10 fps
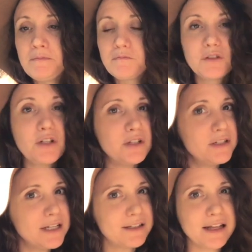It doesn't
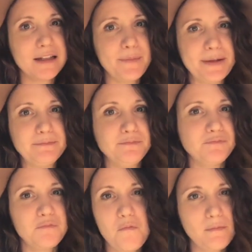taste like lemon.
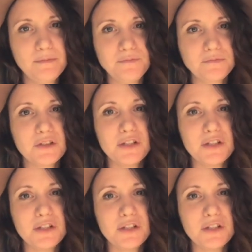It